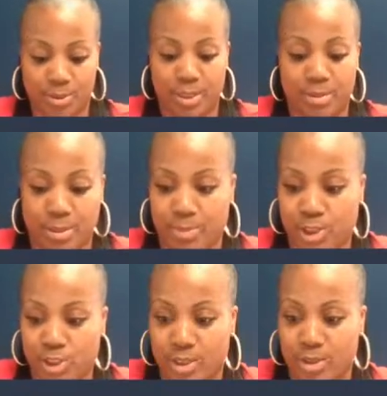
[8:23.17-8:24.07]
Okay, and
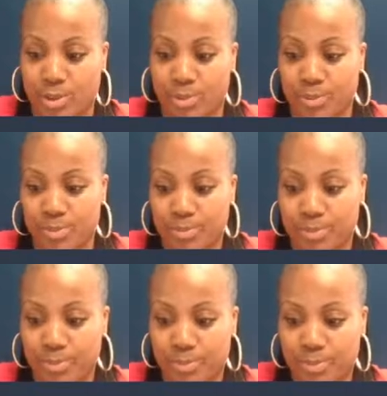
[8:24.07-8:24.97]
Michigan too.
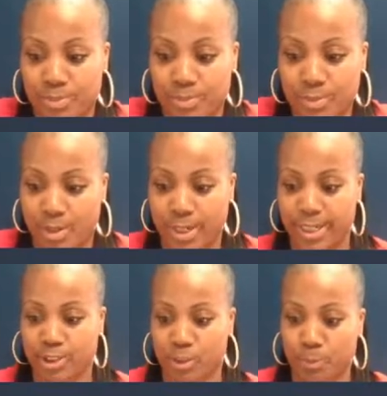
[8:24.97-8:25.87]
All
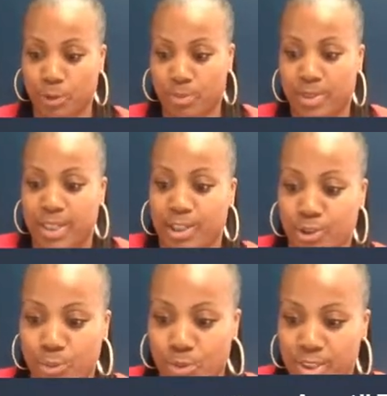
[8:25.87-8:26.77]
right, I just put them in
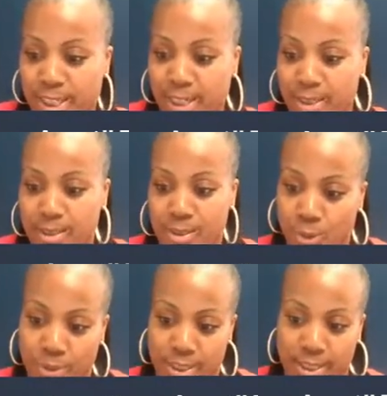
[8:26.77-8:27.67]
as you were saying it.
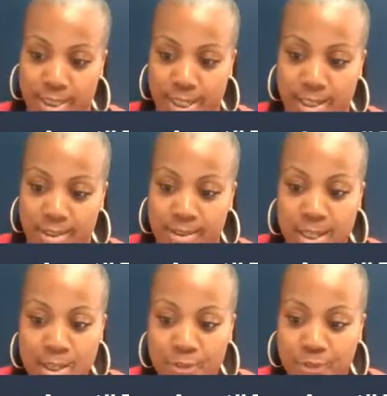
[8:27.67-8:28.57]
So again, guys,
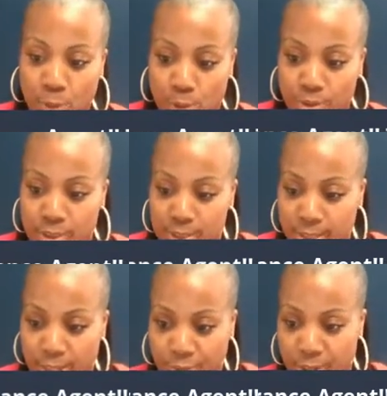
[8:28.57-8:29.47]
Florida,
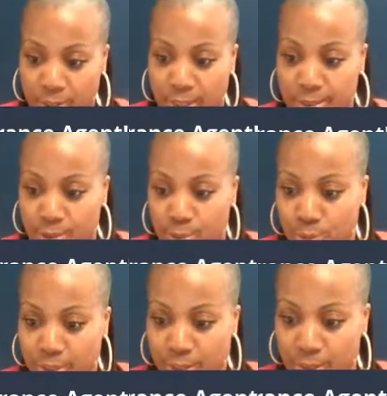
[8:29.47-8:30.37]
South Carolina,
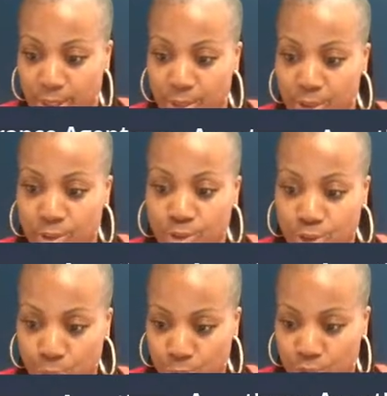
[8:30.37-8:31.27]
North Carolina,
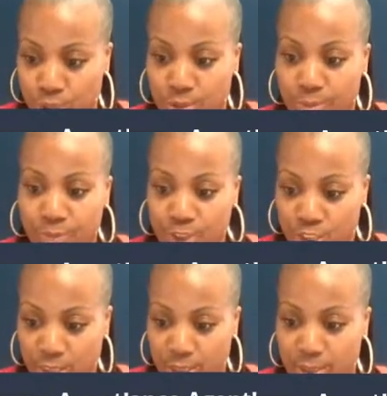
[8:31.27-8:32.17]
Georgia,
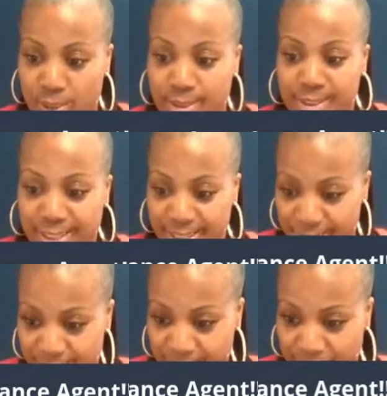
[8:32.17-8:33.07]
Virginia,
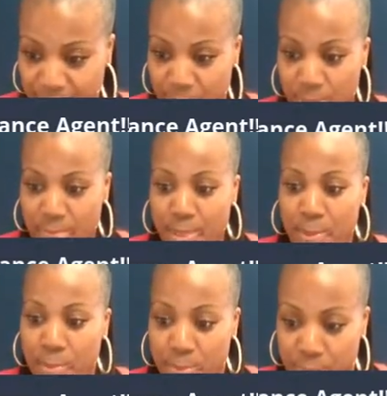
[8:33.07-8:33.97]
Tennessee,
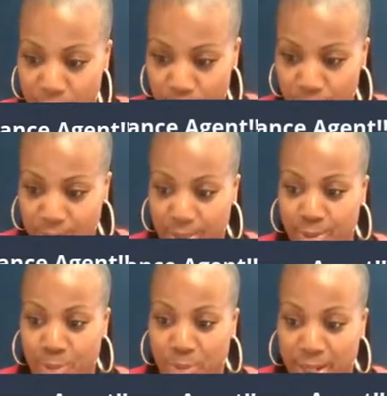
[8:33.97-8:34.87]

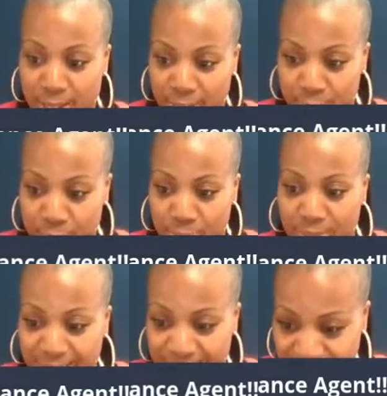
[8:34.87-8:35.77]
Maryland,
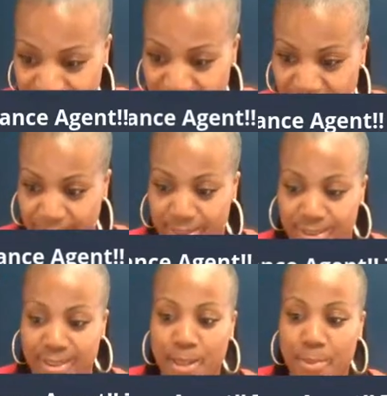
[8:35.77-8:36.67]
Ohio,
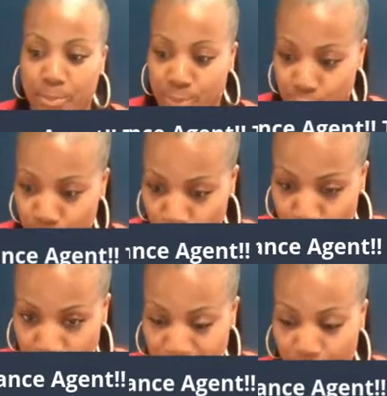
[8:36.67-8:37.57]
Indiana,
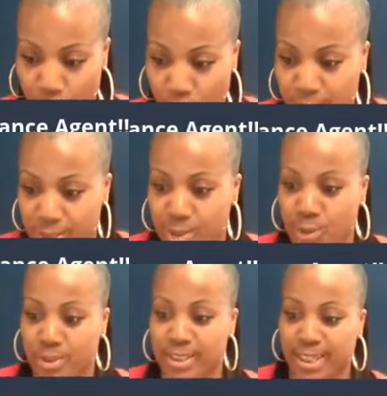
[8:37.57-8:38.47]
Missouri,
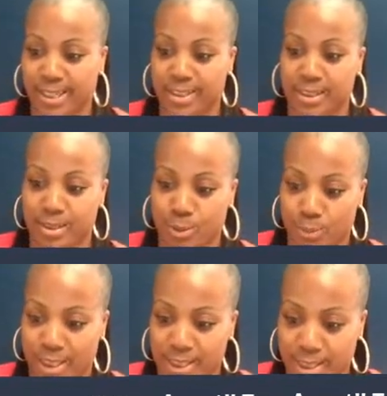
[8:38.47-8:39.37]
Arkansas, Texas,
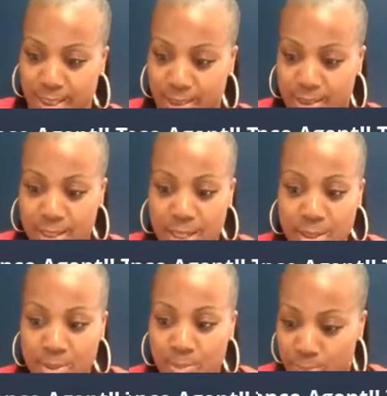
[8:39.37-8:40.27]
Louisiana,
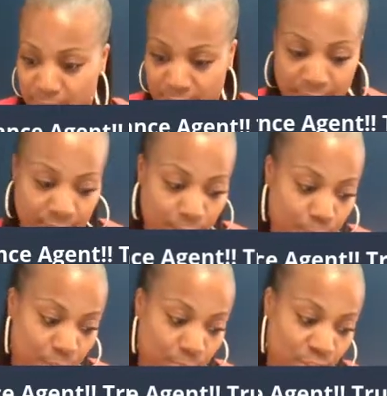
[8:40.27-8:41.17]

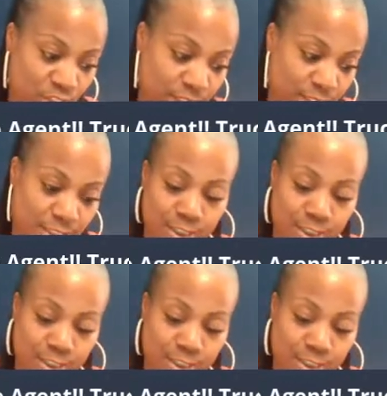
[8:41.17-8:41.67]
Mississippi, and Michigan.